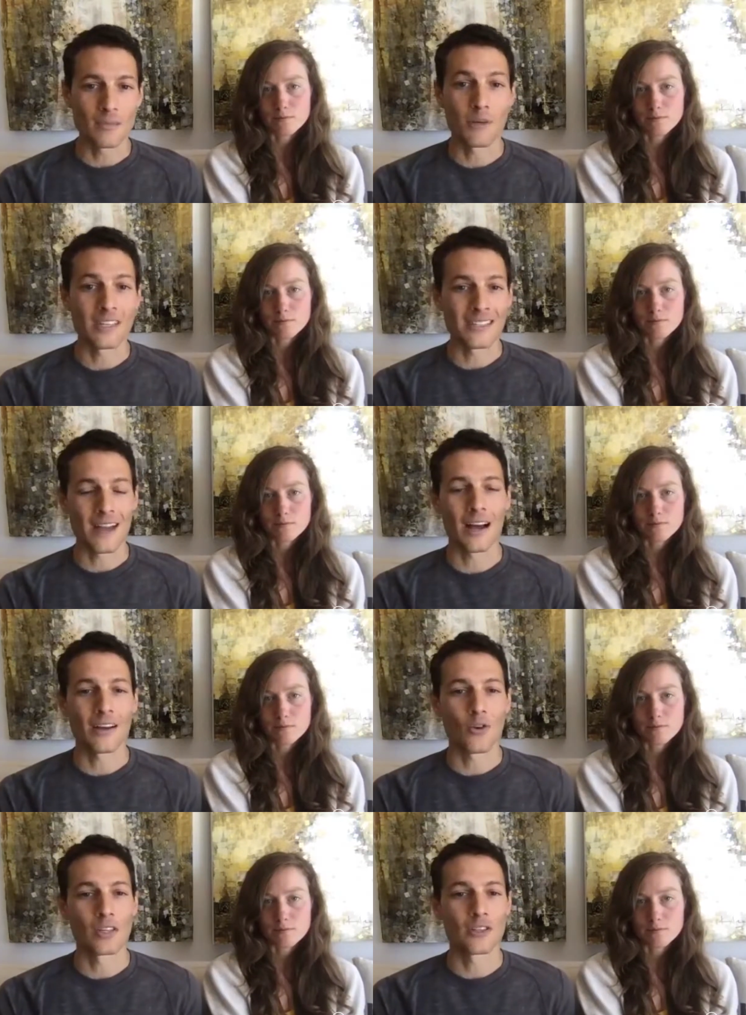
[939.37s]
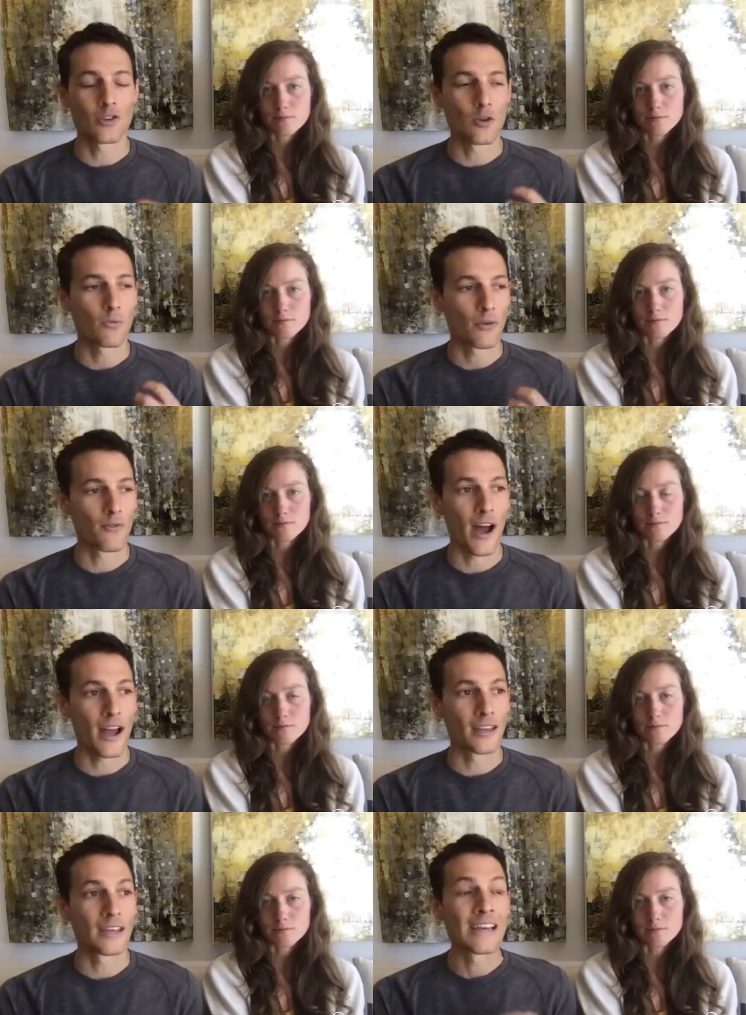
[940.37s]
Speaker 1: but it's not going to
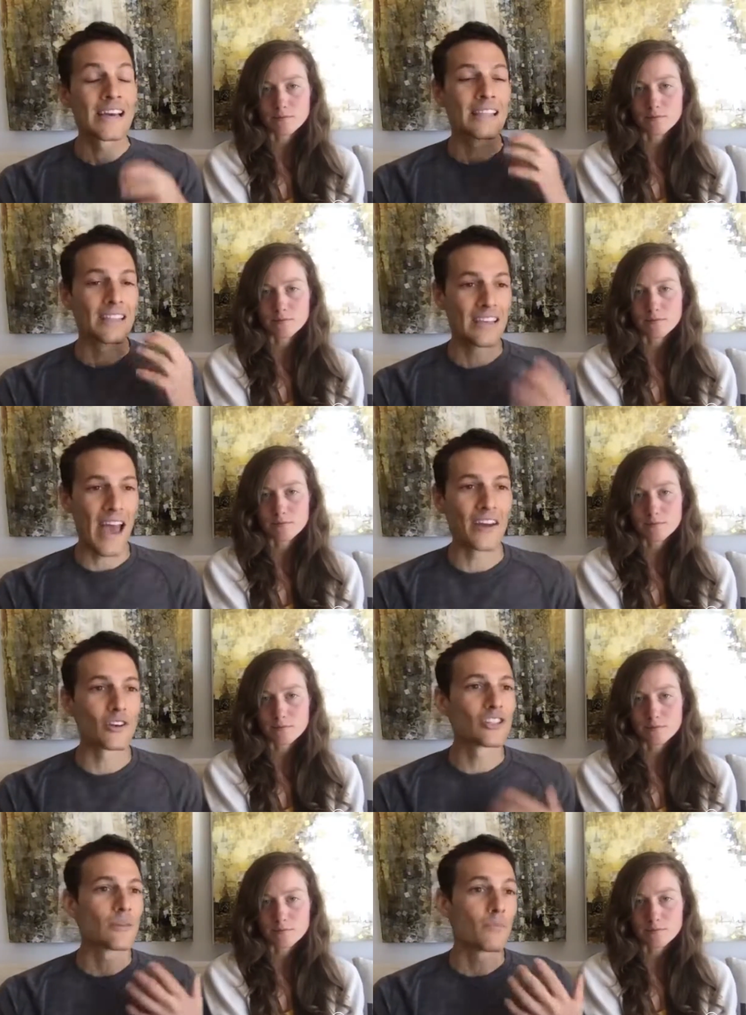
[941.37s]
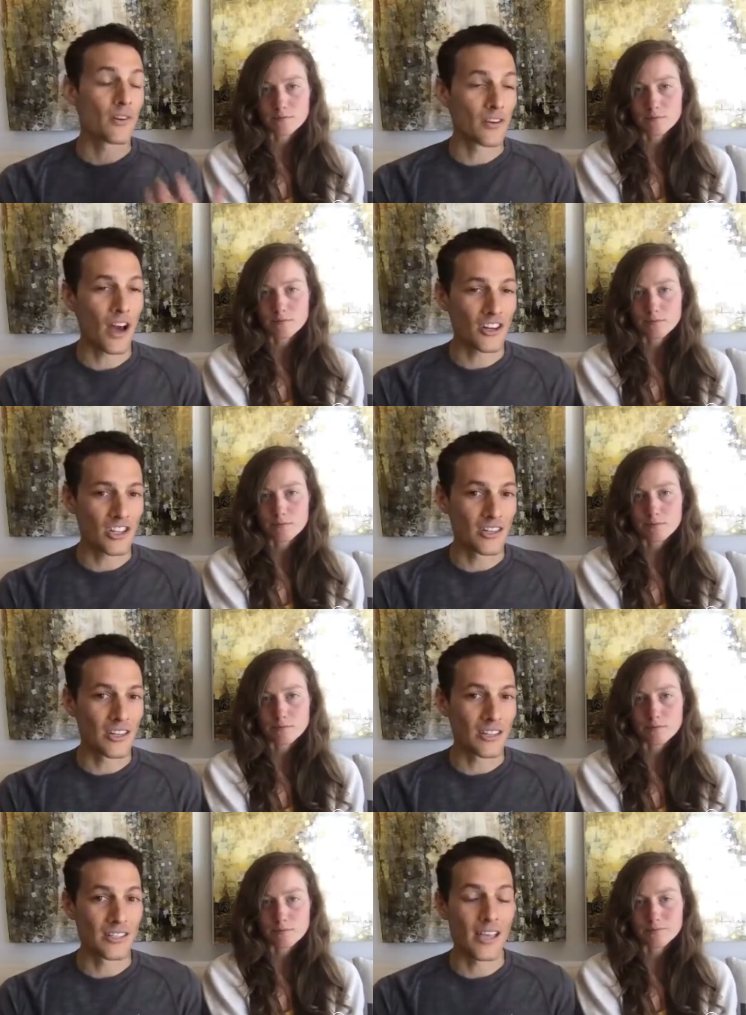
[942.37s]
provide the energy production
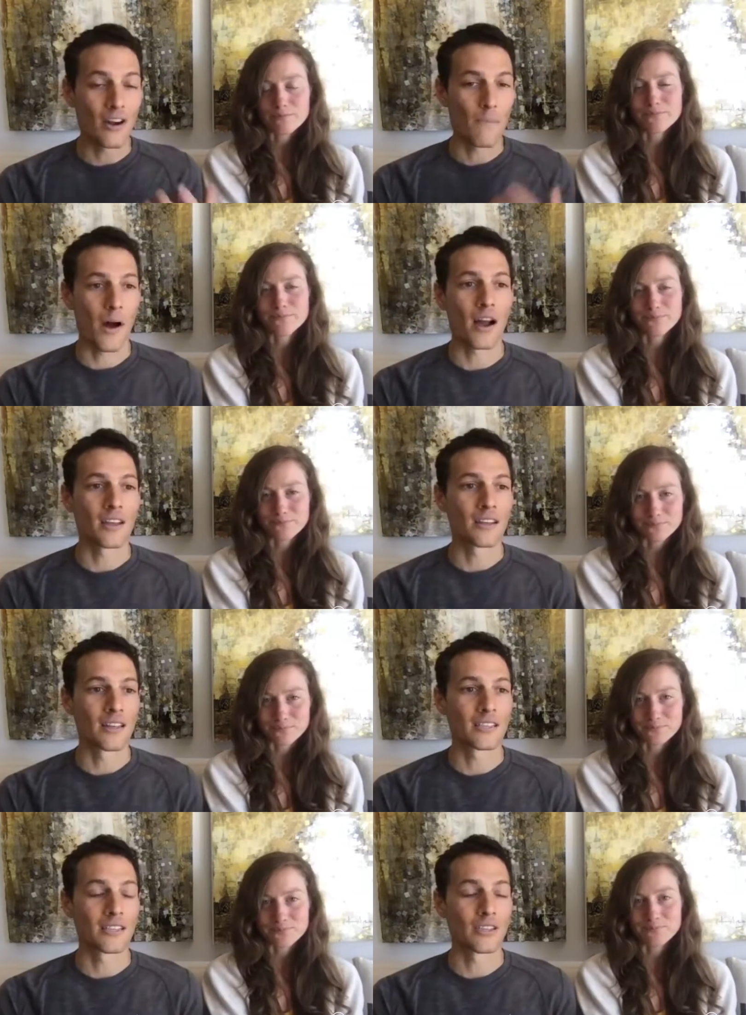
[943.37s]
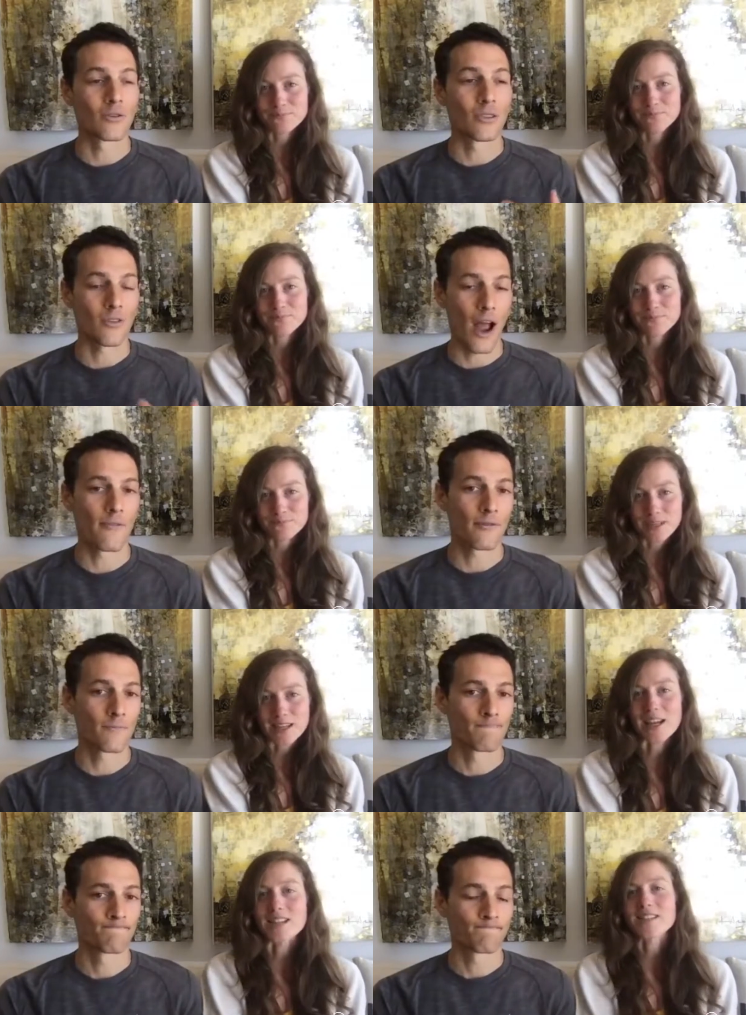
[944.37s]
needs that our body needs to thrive.
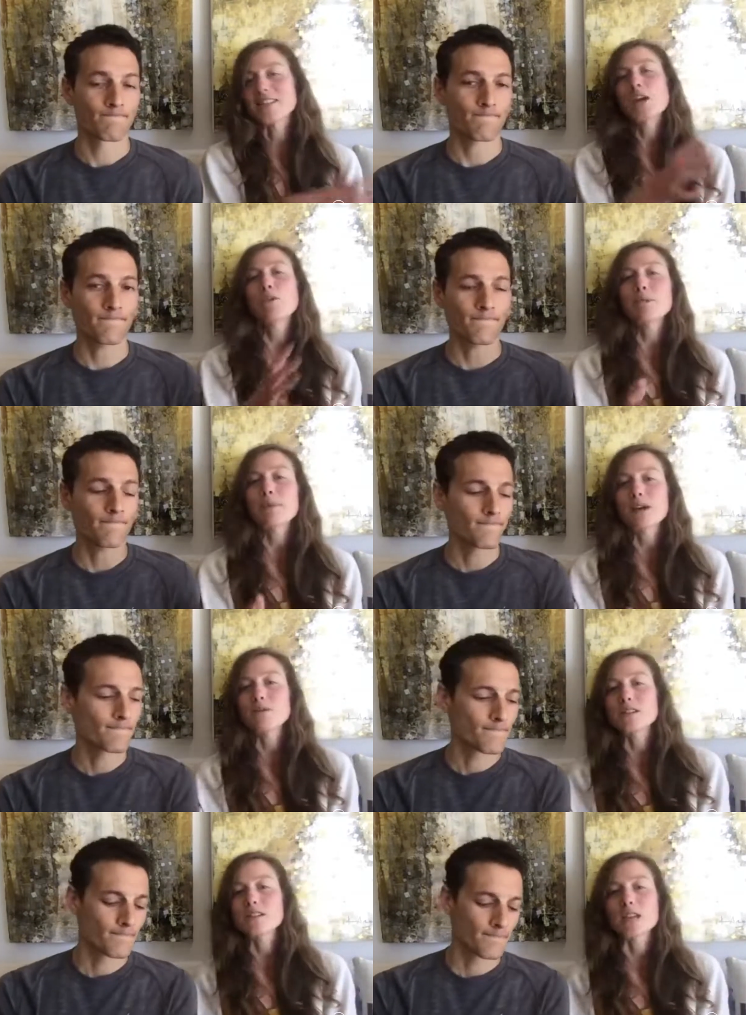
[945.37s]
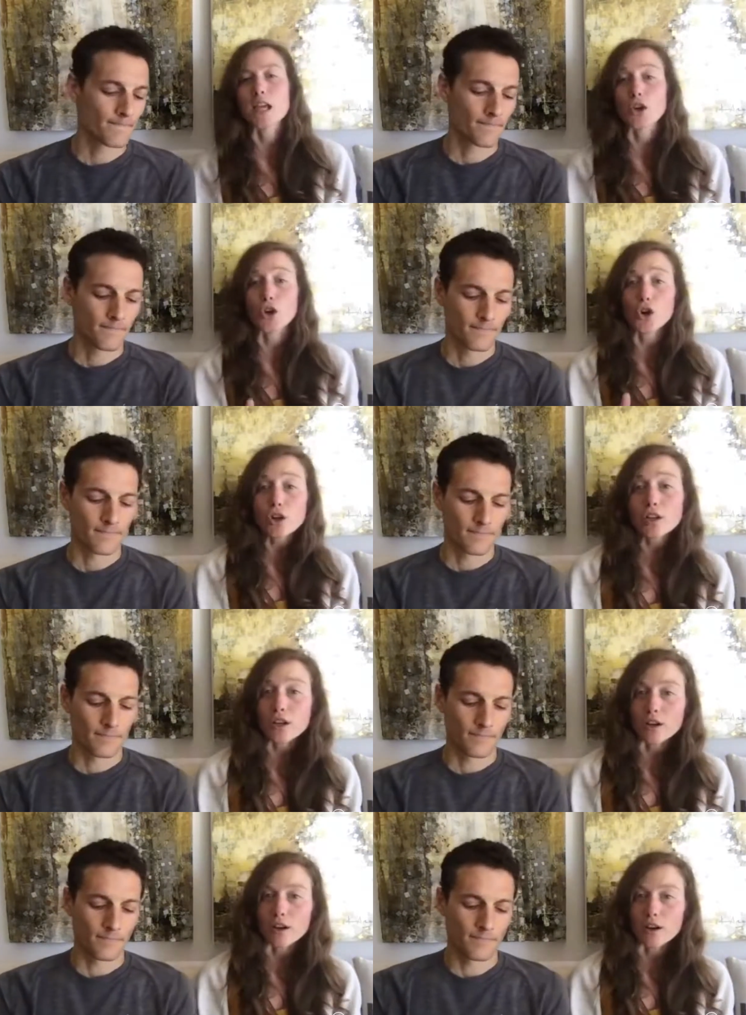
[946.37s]
Speaker 2: Yes, like what Ben was saying
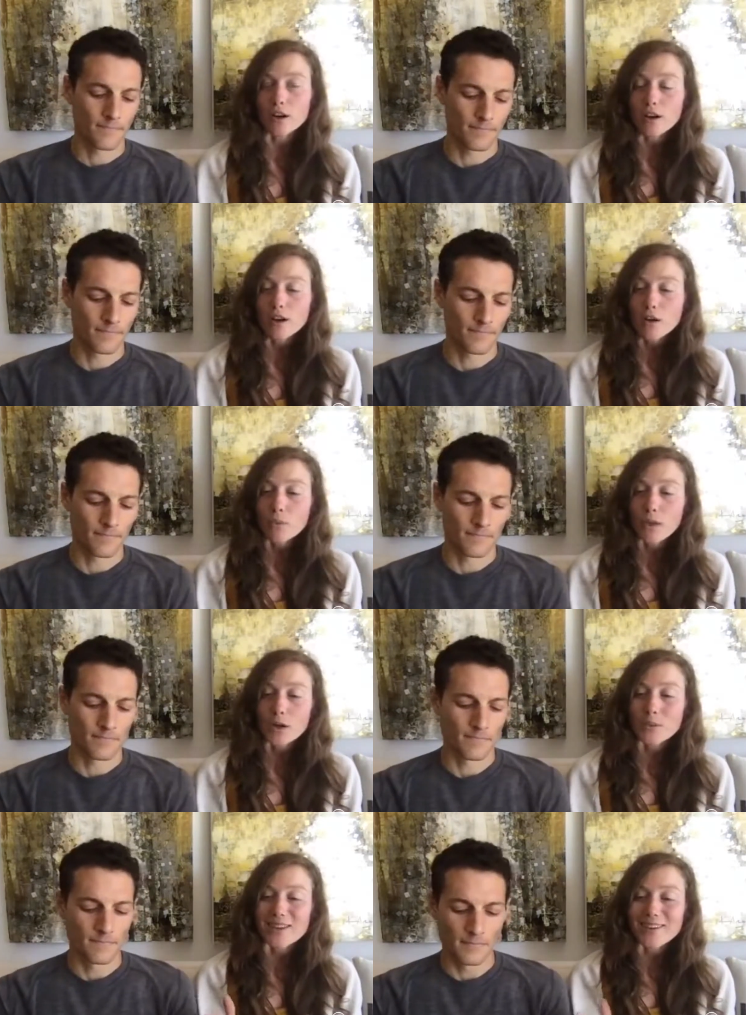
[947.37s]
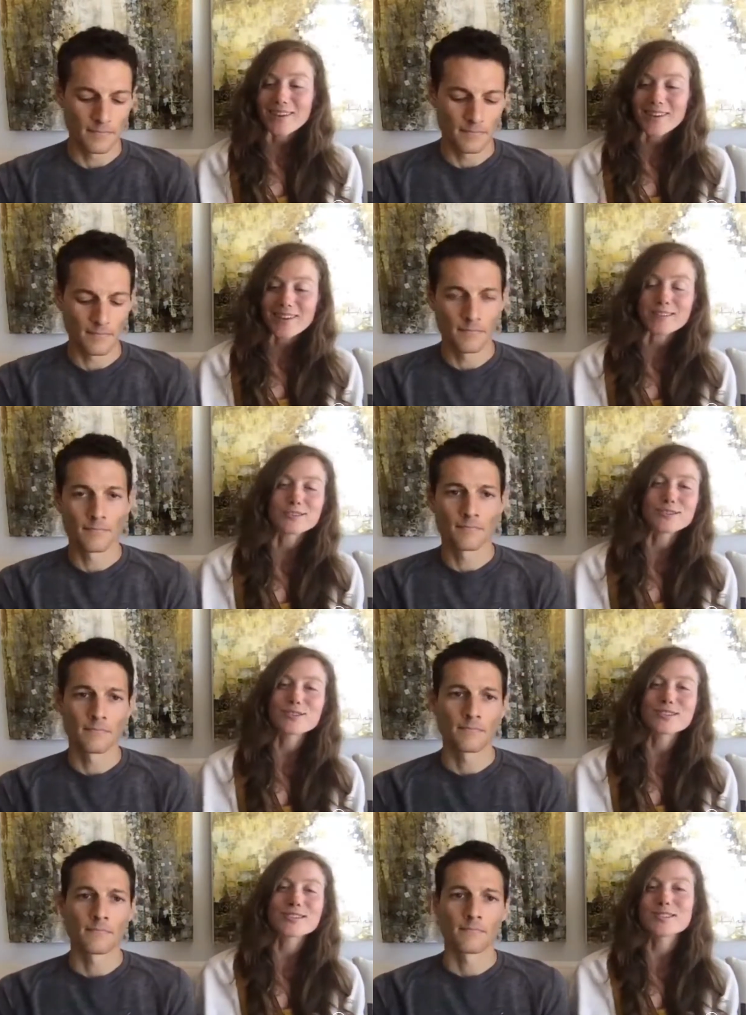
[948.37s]
earlier, when we eat
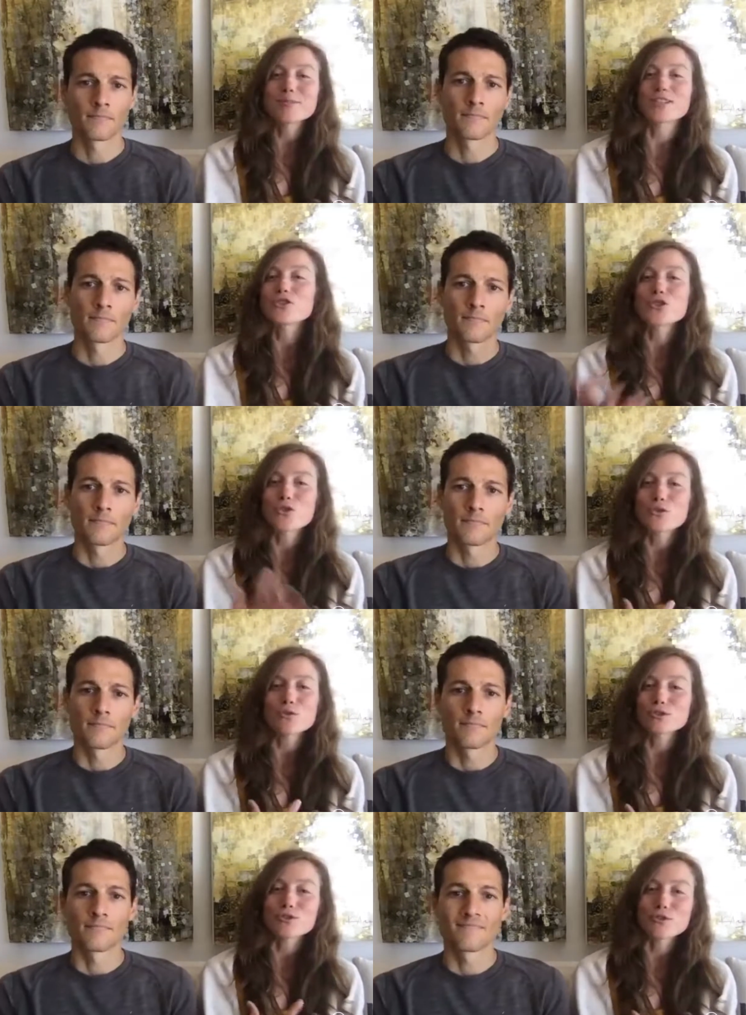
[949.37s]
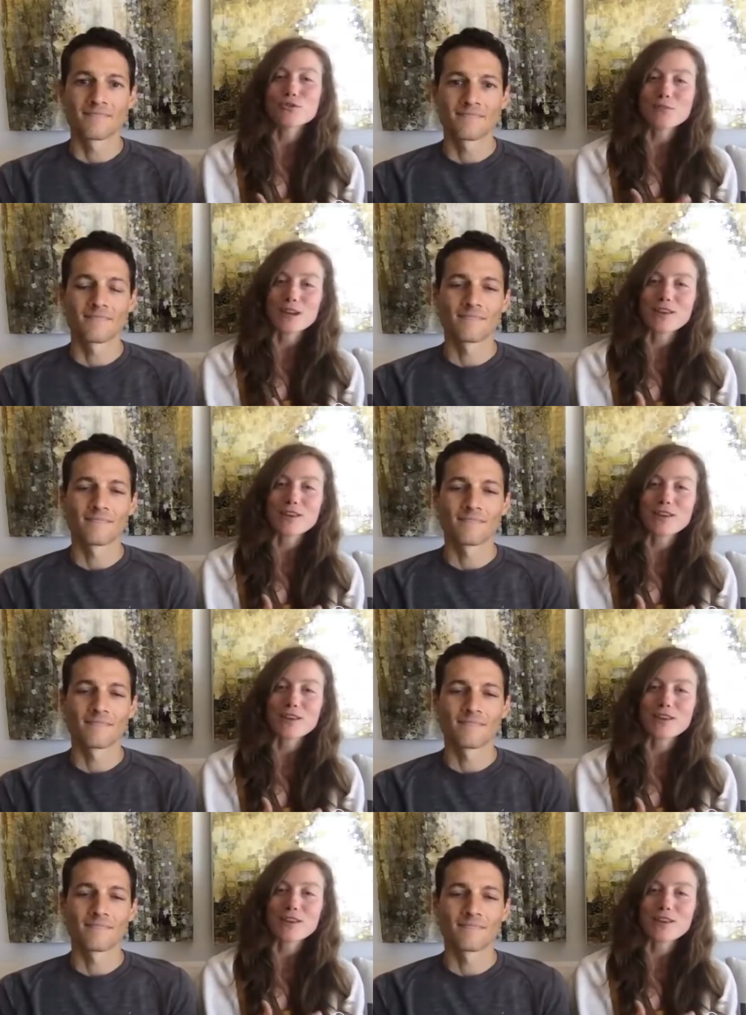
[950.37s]
simply too too many